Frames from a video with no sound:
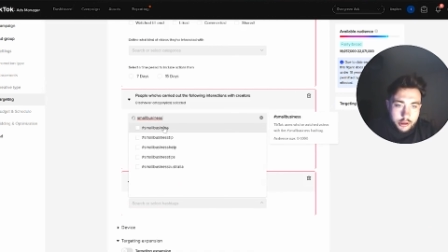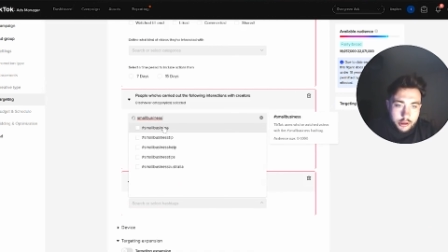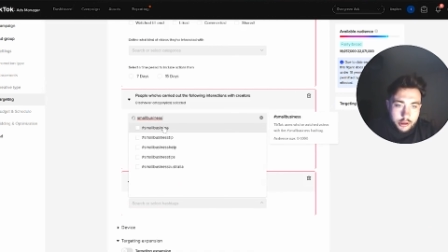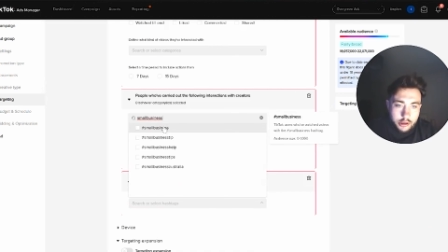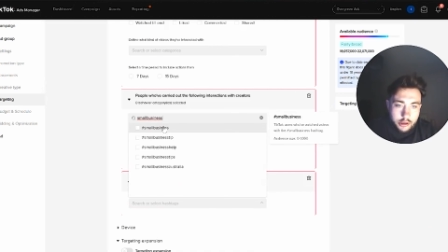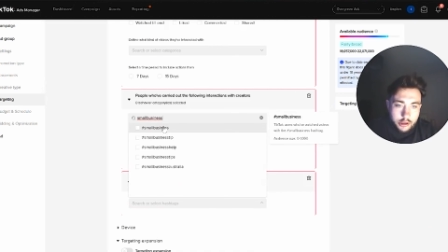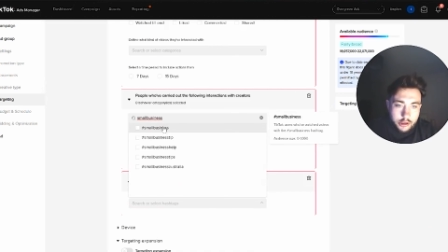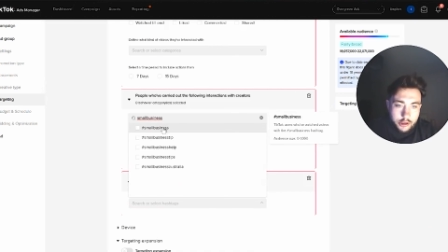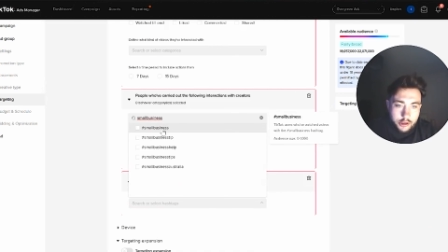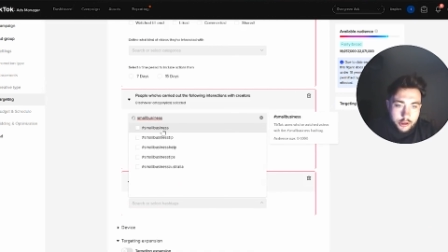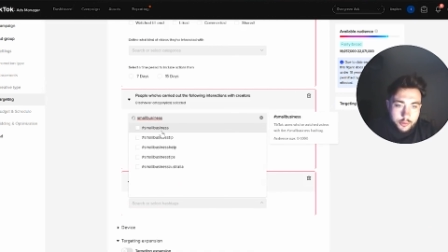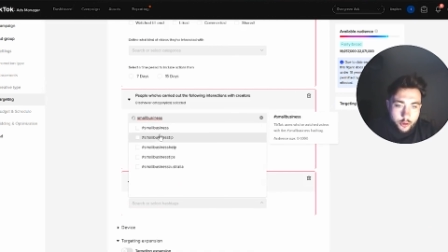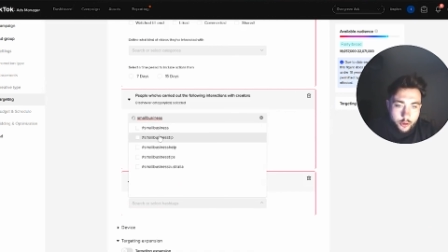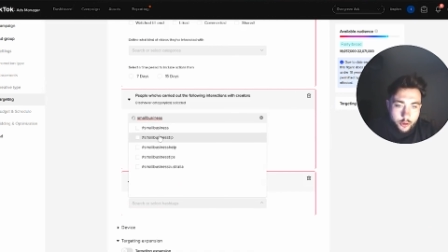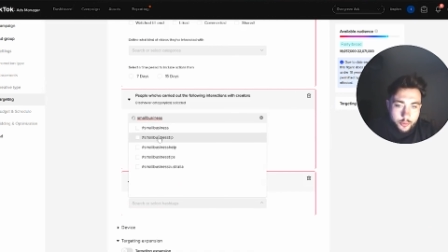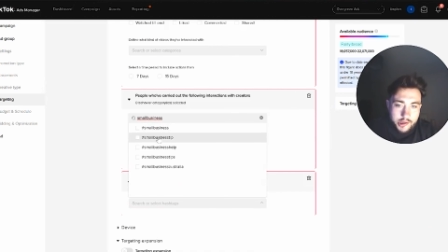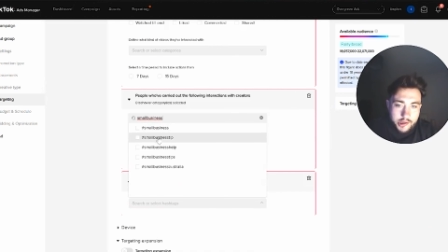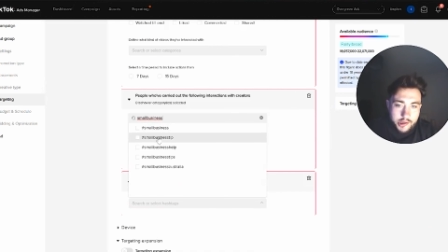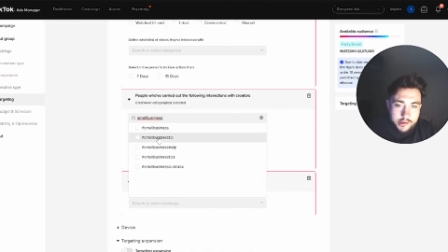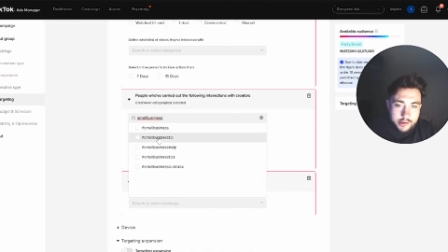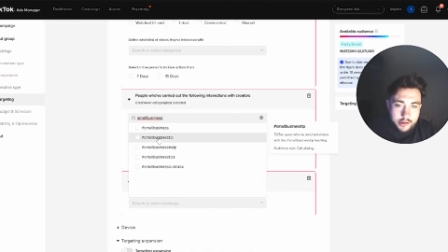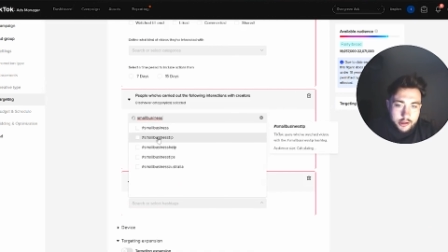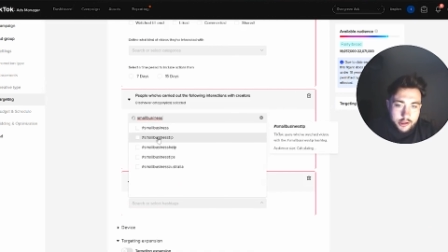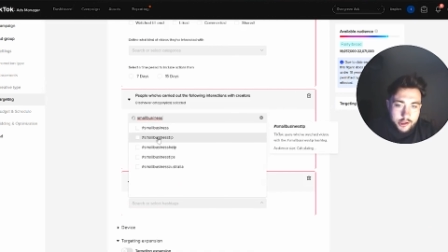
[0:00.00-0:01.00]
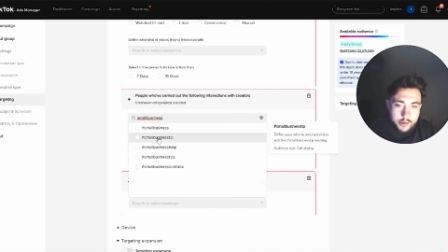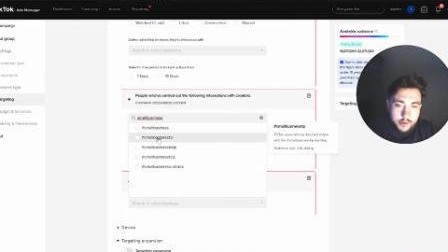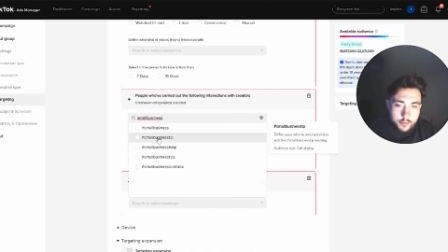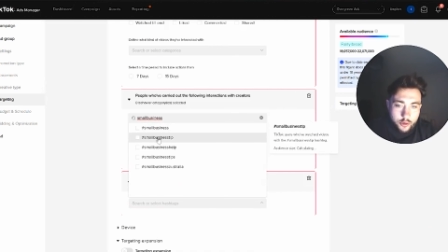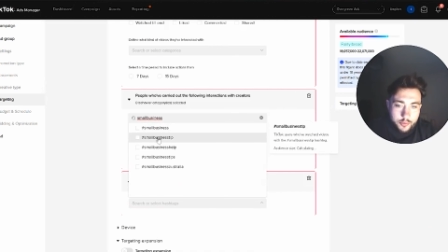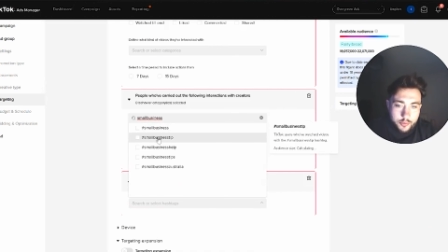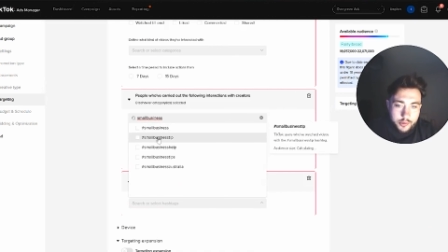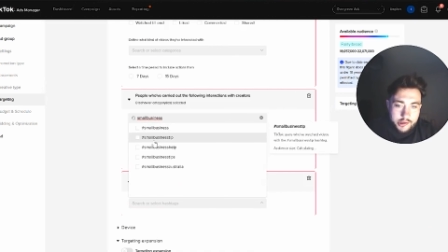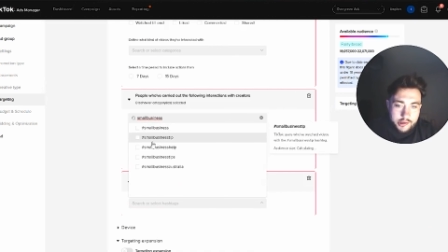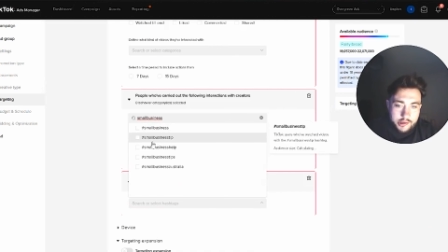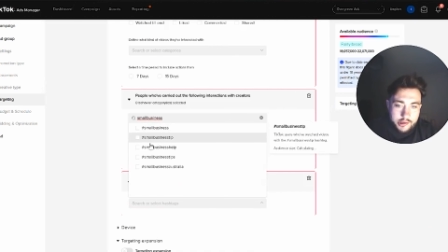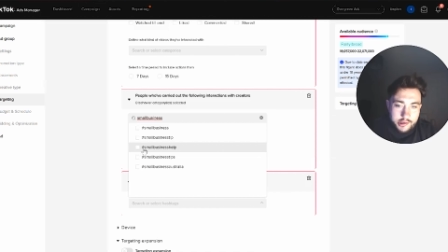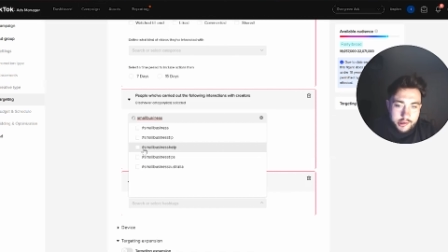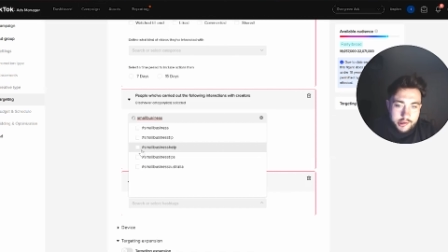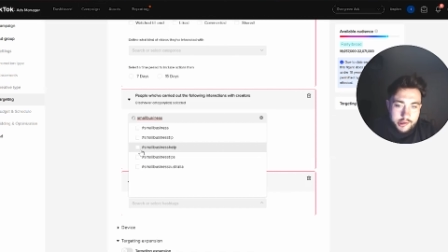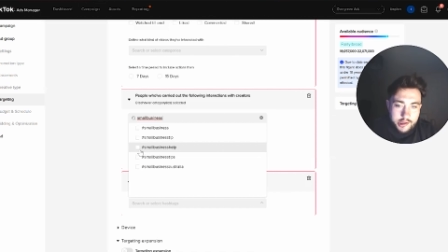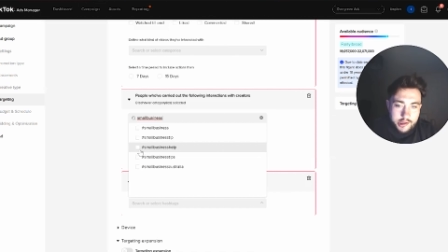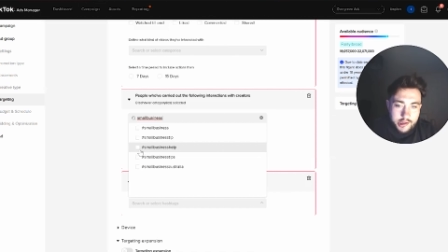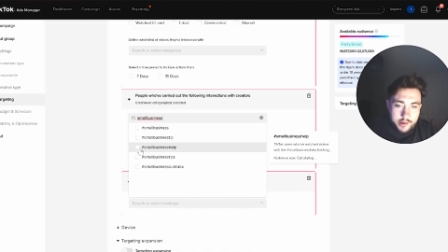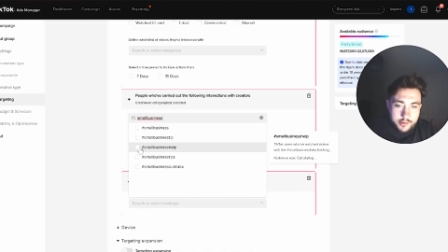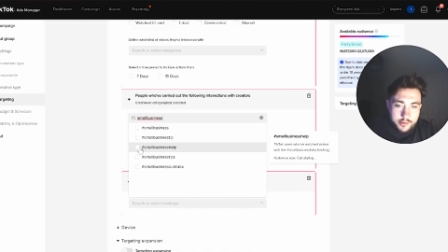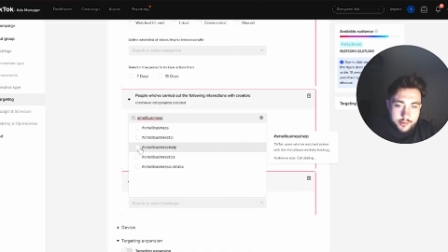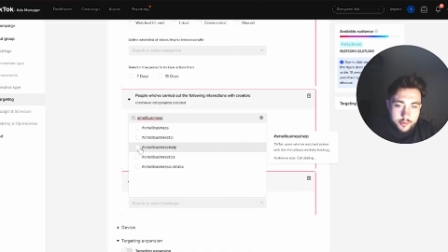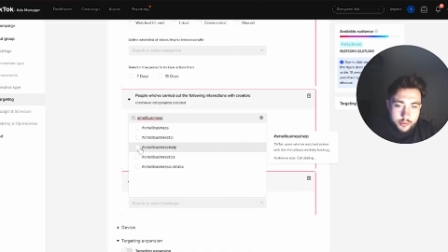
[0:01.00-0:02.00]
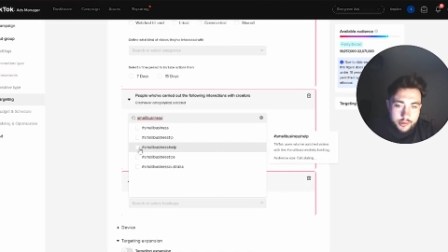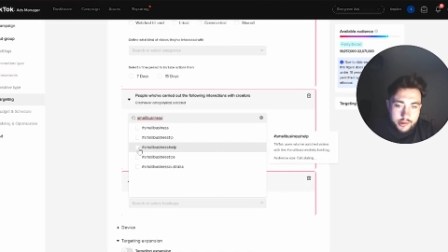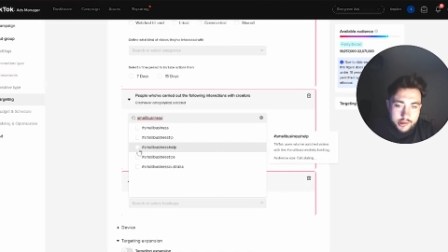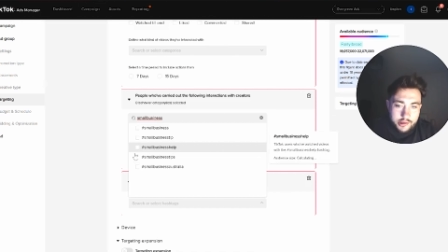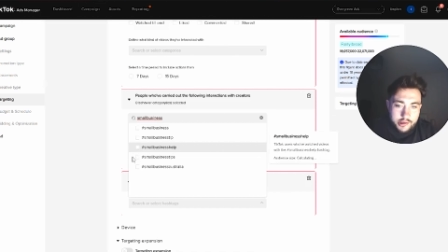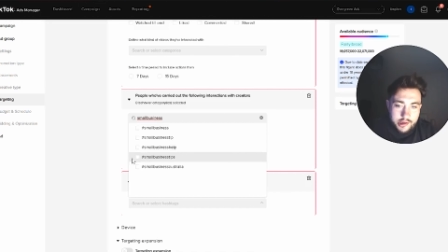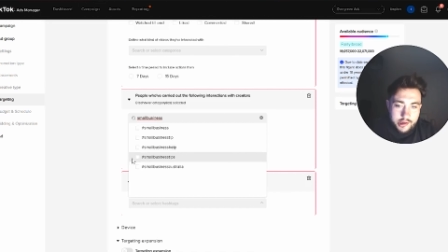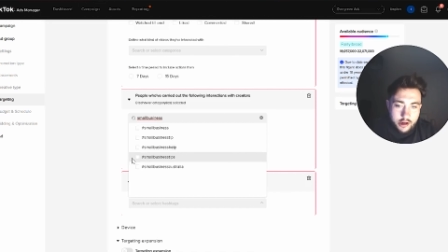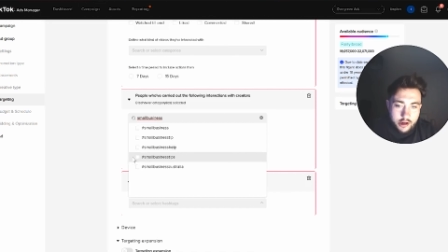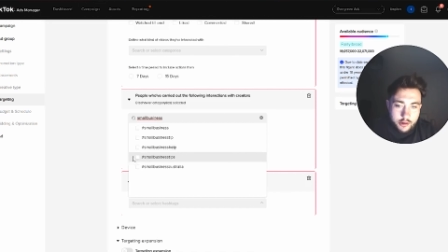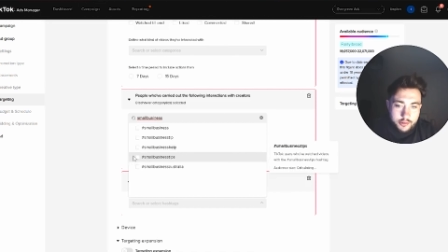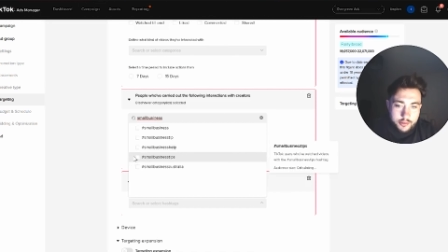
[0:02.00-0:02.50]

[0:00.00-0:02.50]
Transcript: Small business, small business tips, small business help,